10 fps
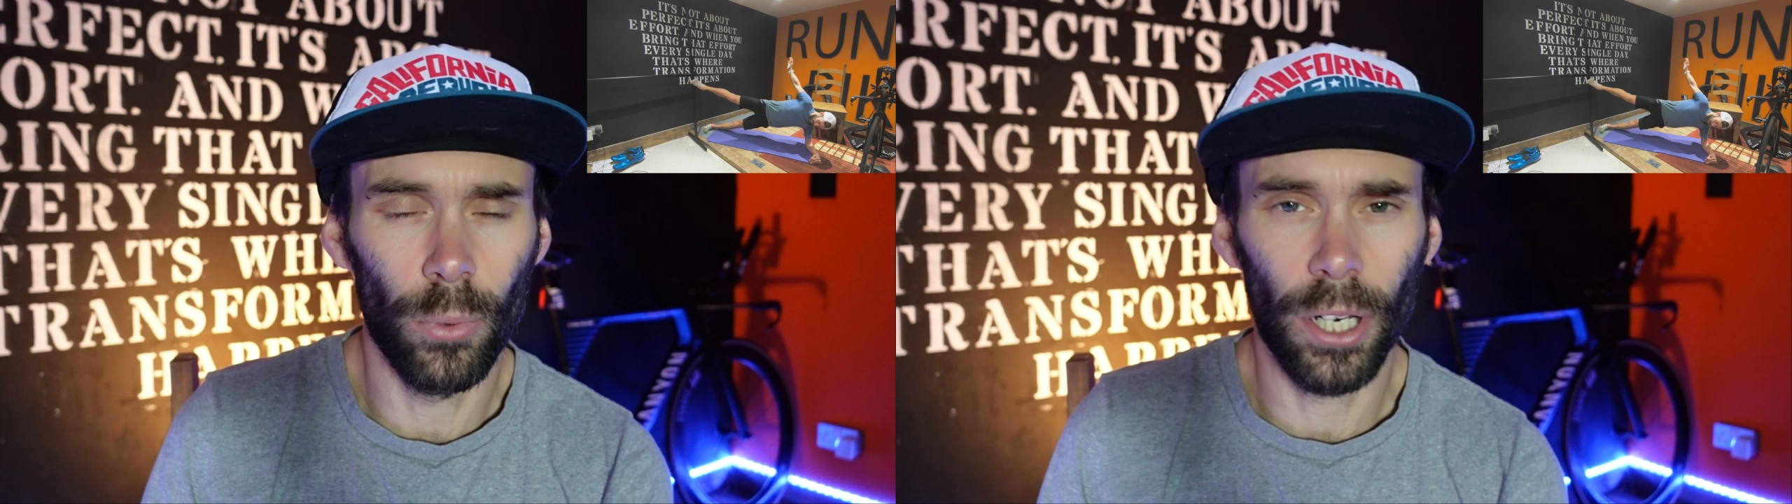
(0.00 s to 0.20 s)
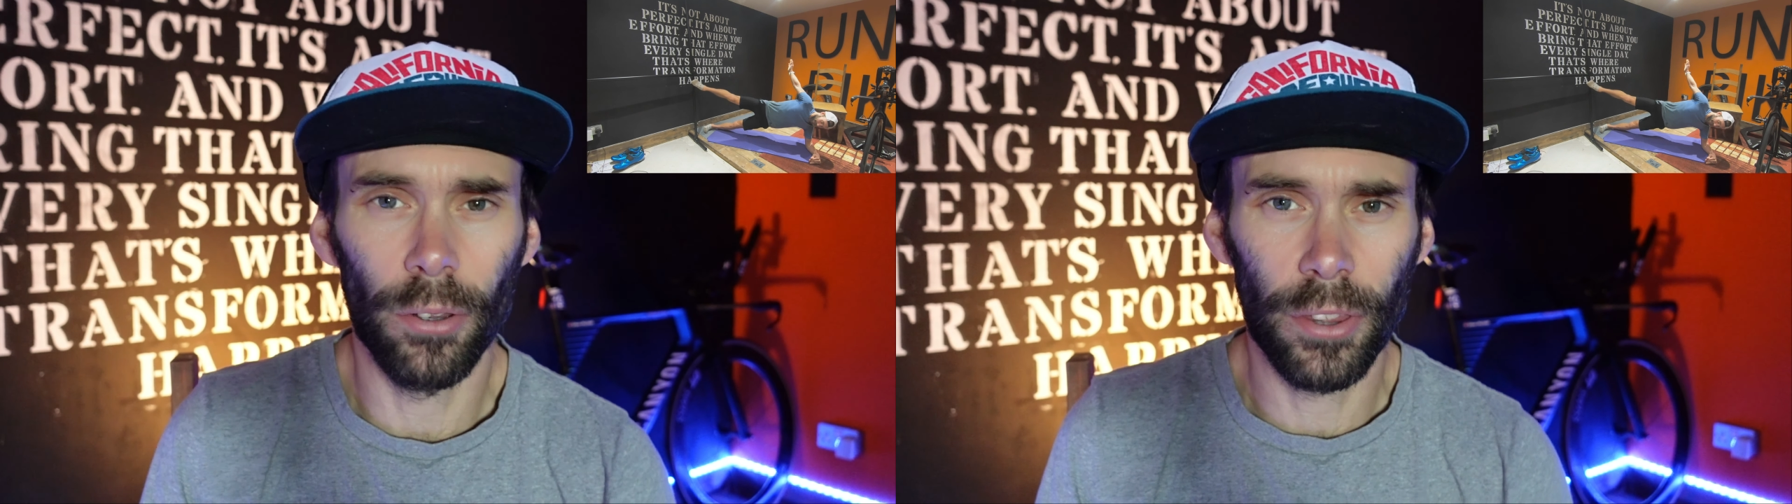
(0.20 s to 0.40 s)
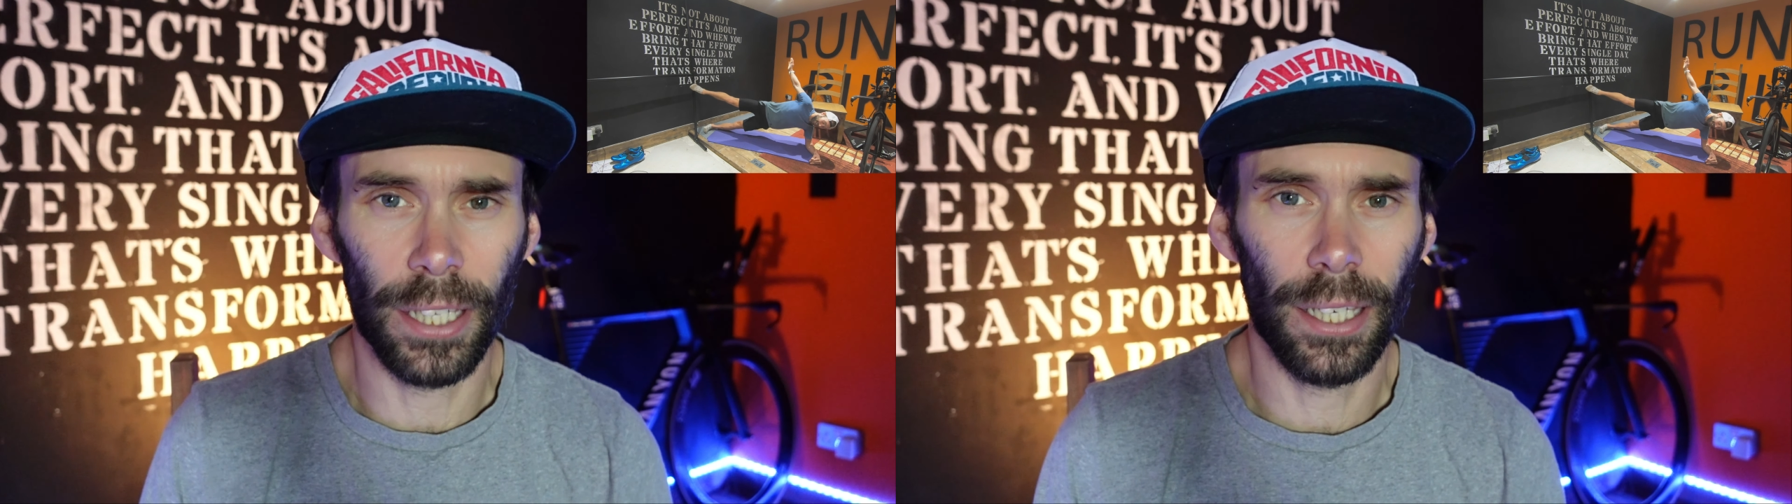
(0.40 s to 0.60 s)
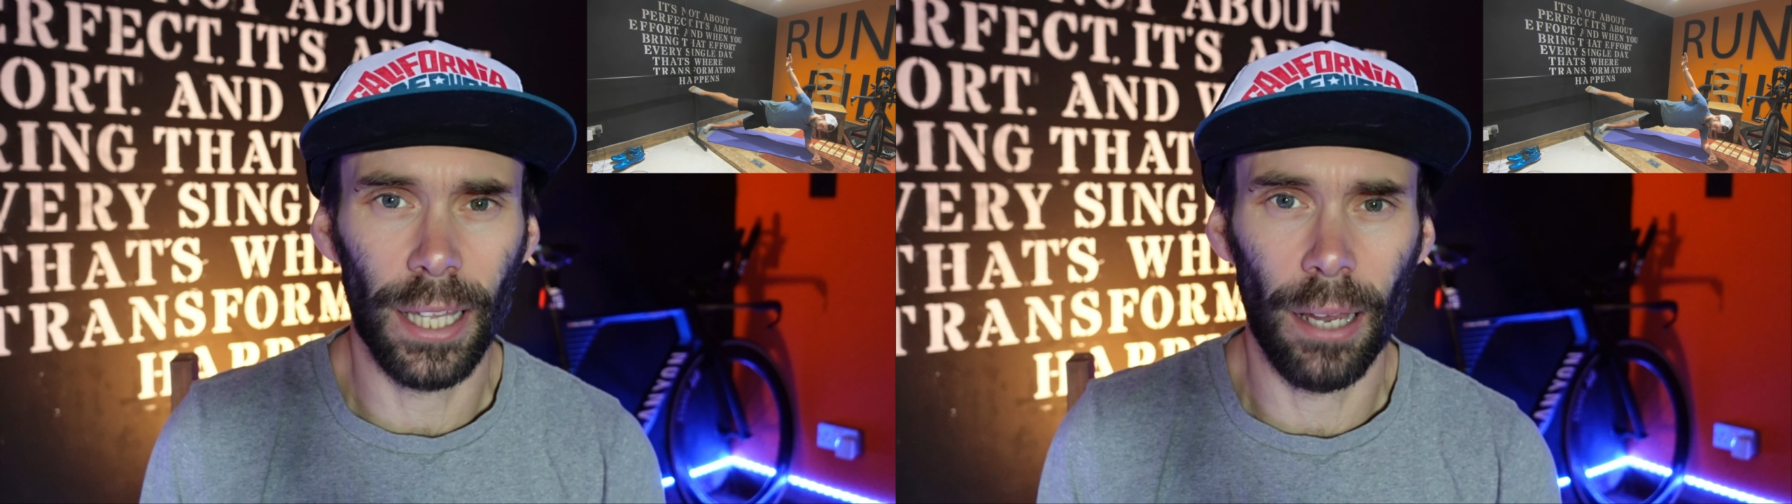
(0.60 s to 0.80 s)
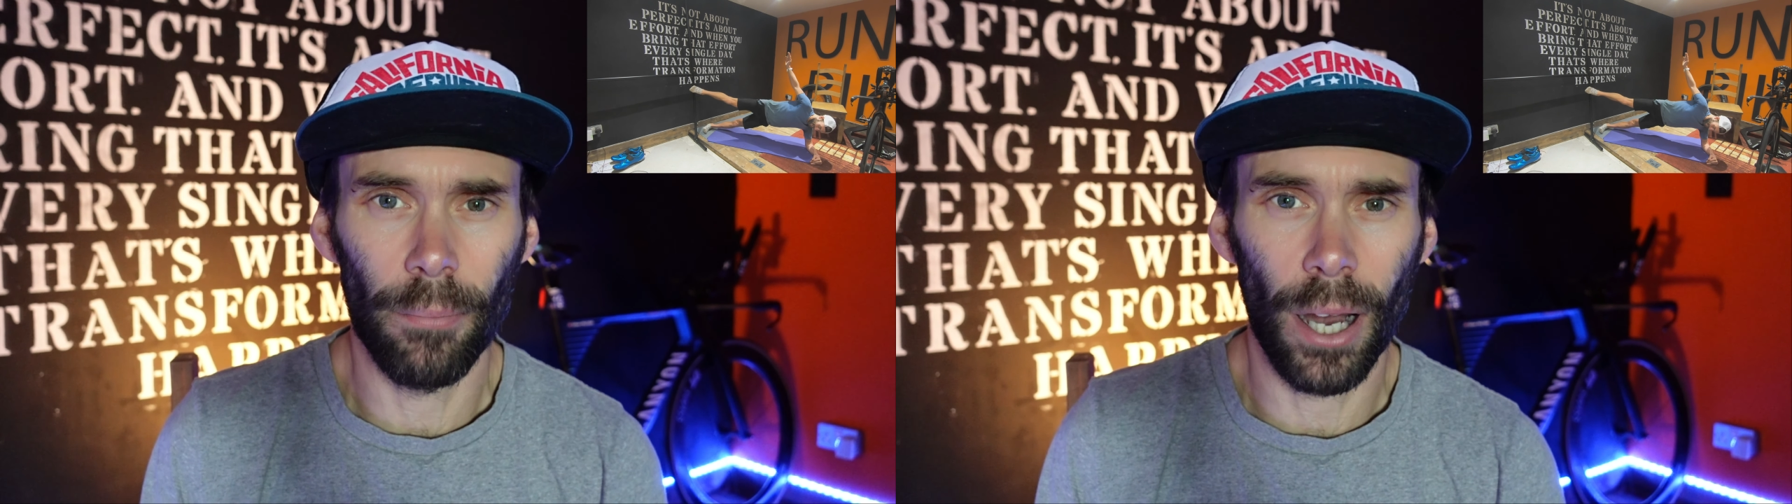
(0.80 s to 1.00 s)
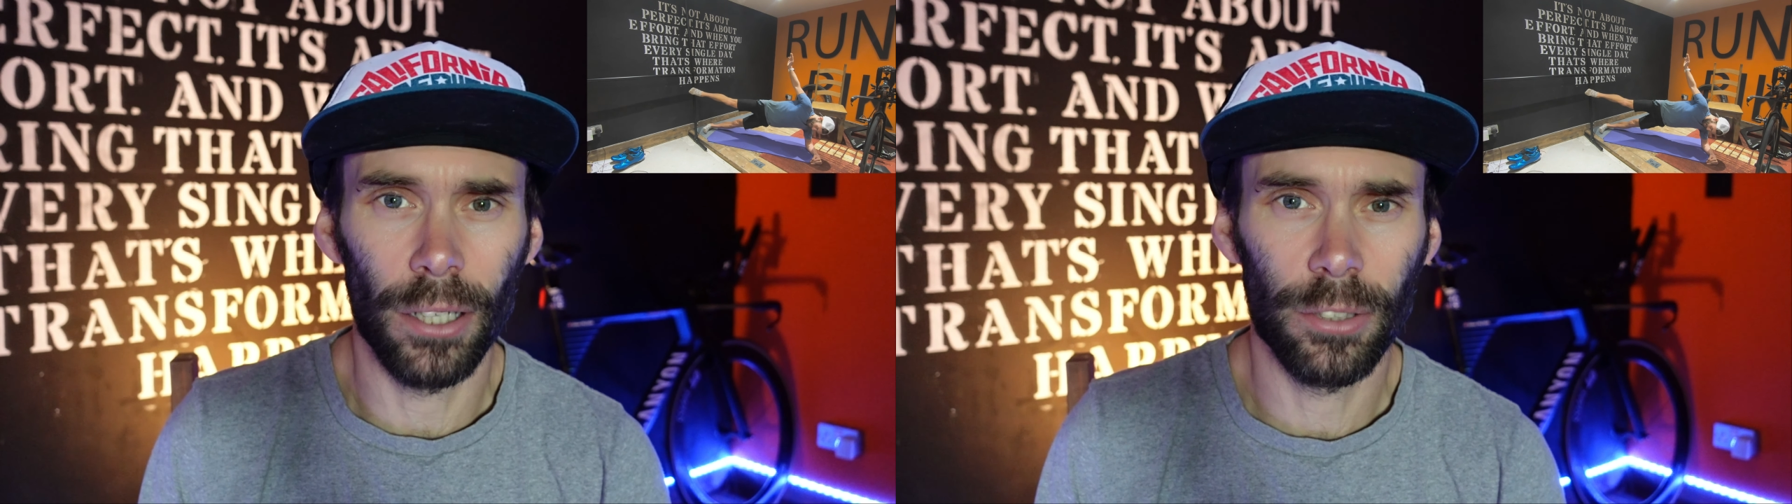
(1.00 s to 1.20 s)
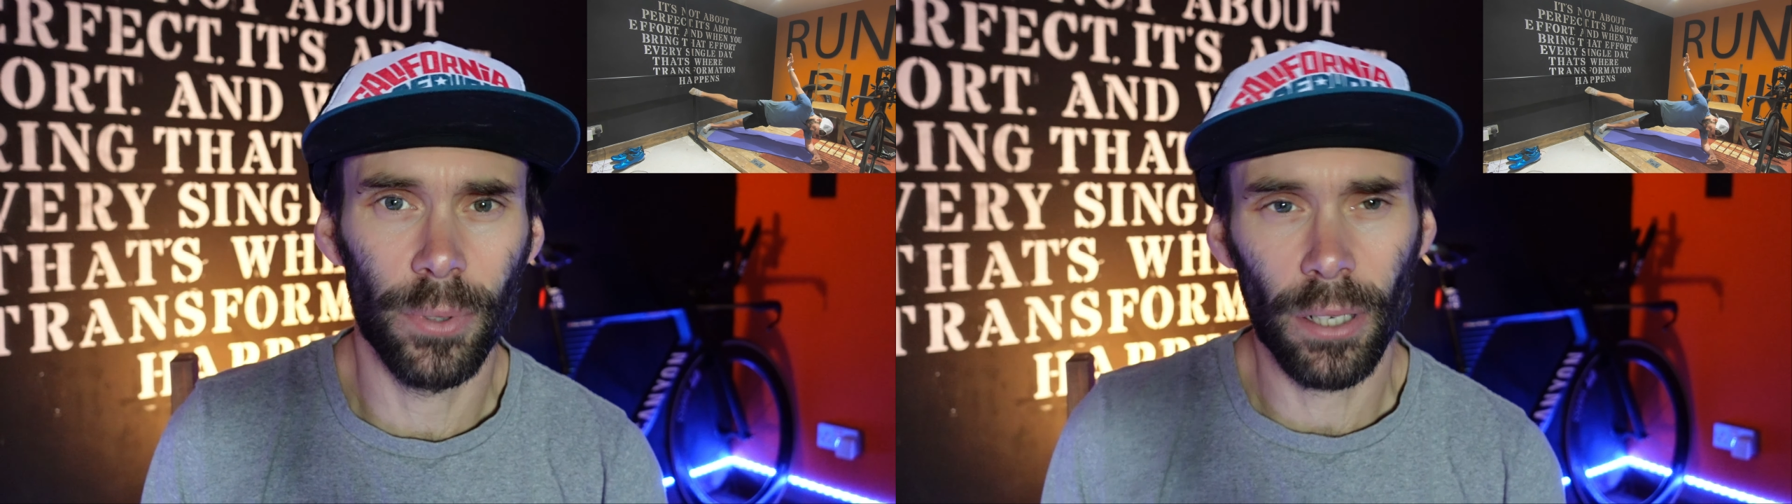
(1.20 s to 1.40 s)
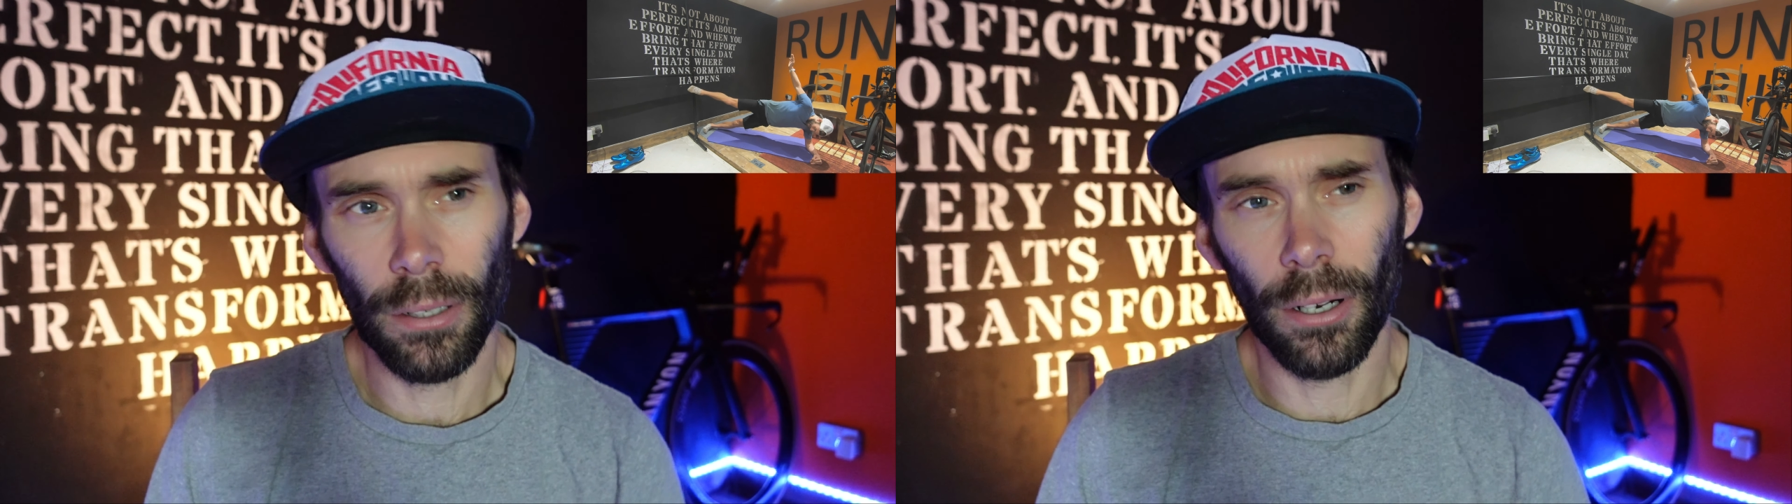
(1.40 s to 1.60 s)
we don't think of that much, and
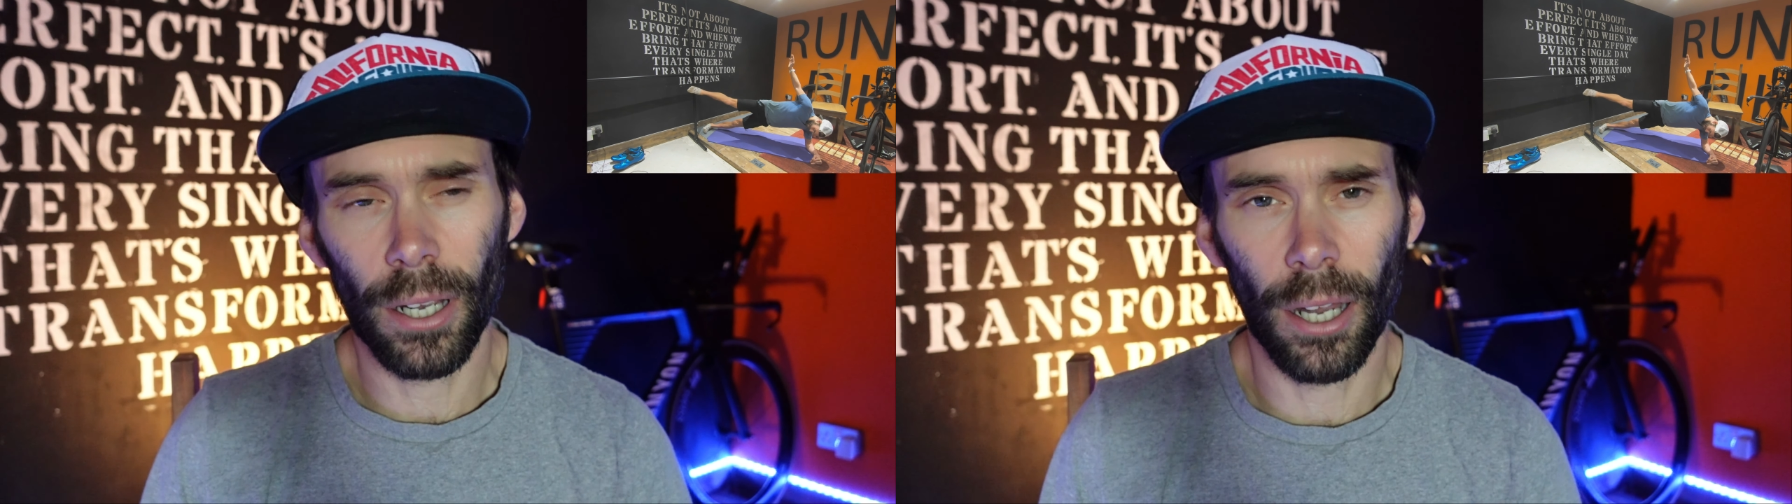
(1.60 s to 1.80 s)
we go, oh,